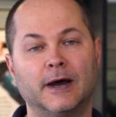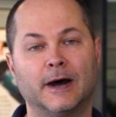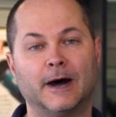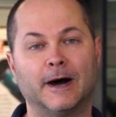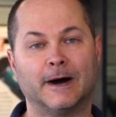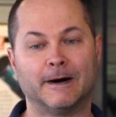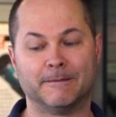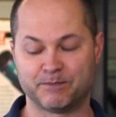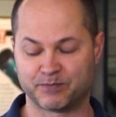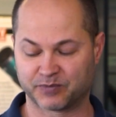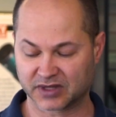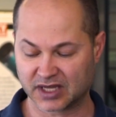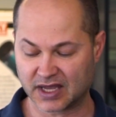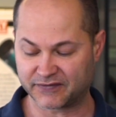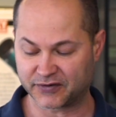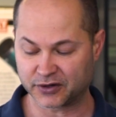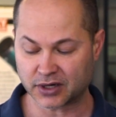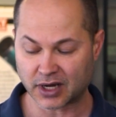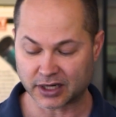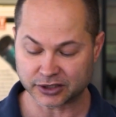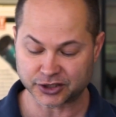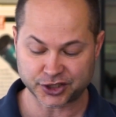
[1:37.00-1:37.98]
Um, if
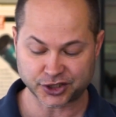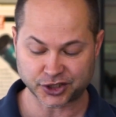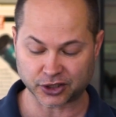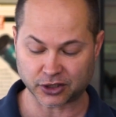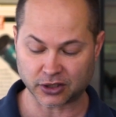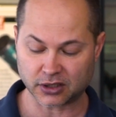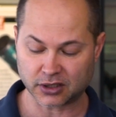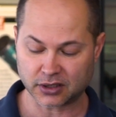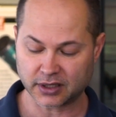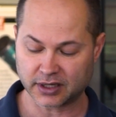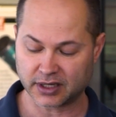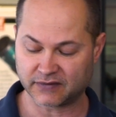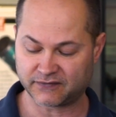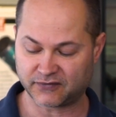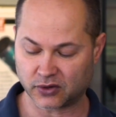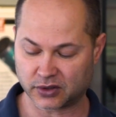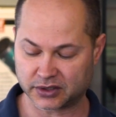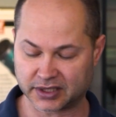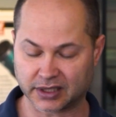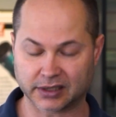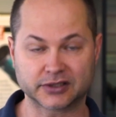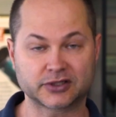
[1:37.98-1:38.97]
you're not sure if
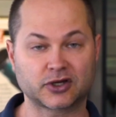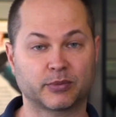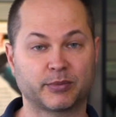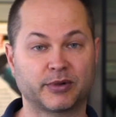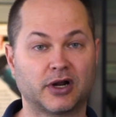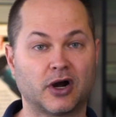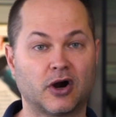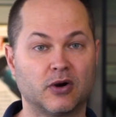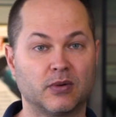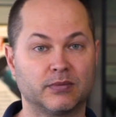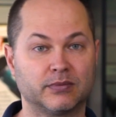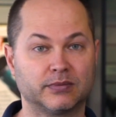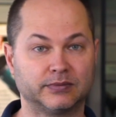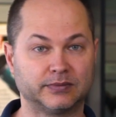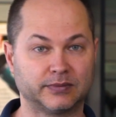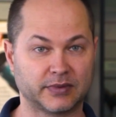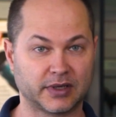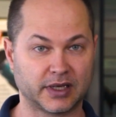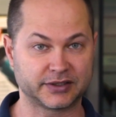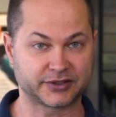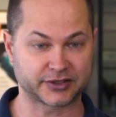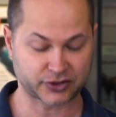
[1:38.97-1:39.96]
your telescope at home
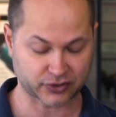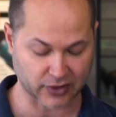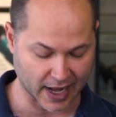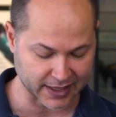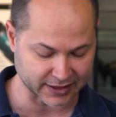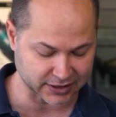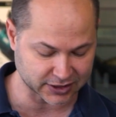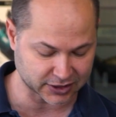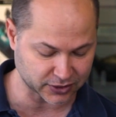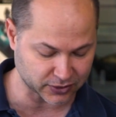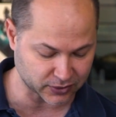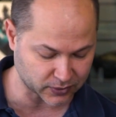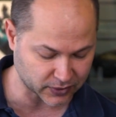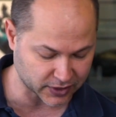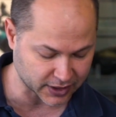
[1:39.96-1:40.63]
is attracted to